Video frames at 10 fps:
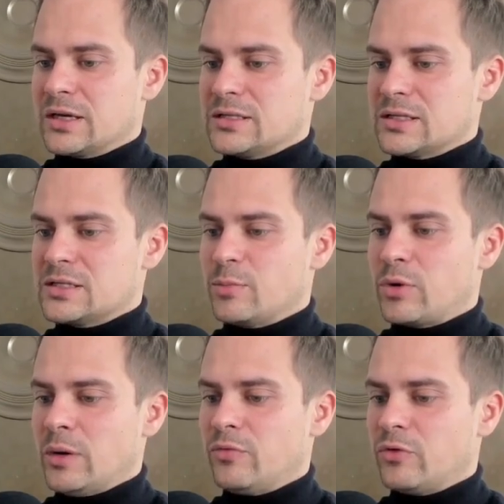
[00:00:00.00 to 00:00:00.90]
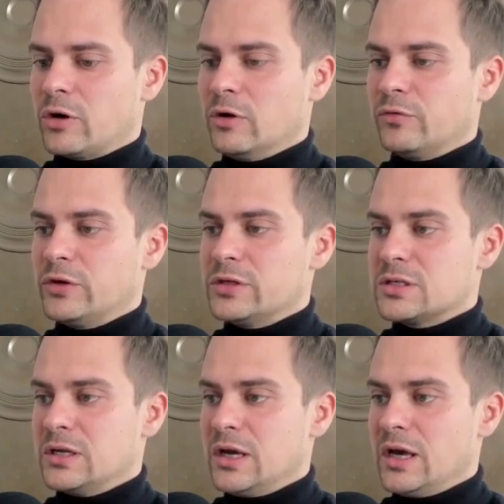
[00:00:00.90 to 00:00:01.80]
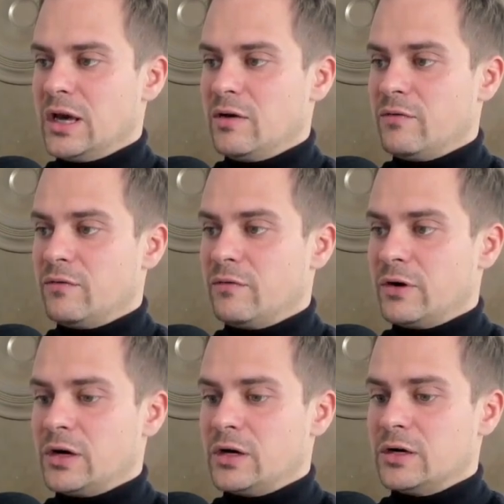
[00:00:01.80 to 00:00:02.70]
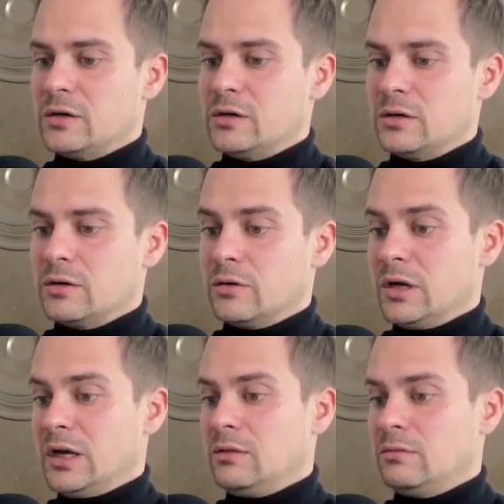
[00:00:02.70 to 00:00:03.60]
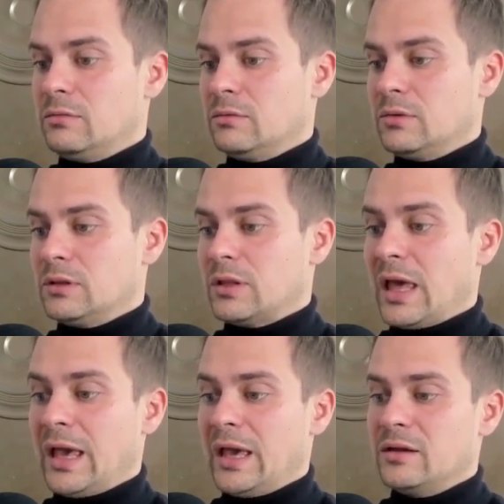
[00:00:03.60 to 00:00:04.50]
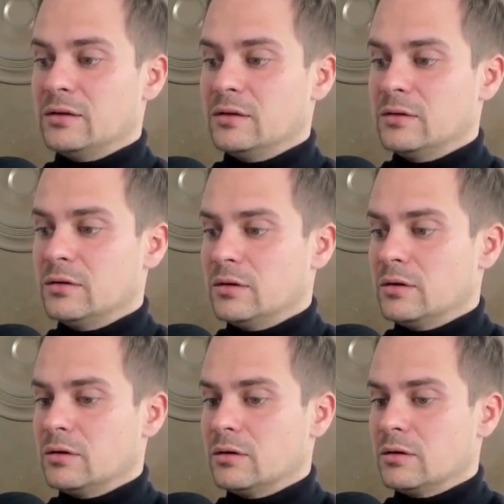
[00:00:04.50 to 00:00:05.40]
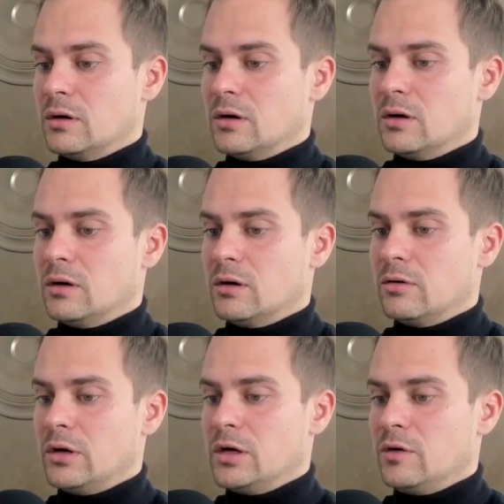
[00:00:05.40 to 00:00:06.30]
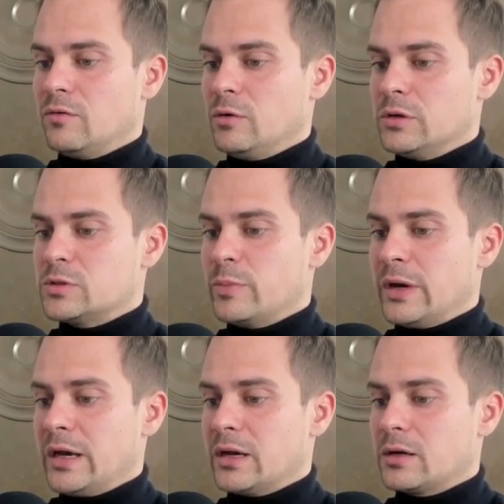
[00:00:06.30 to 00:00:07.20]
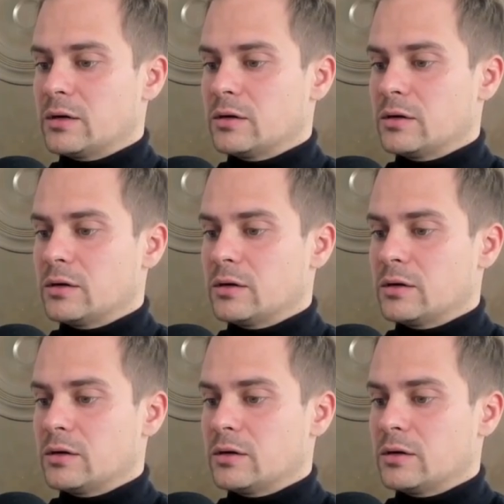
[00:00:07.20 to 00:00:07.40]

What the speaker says: that's a prep for a conference that they have, or they had already a few weeks back.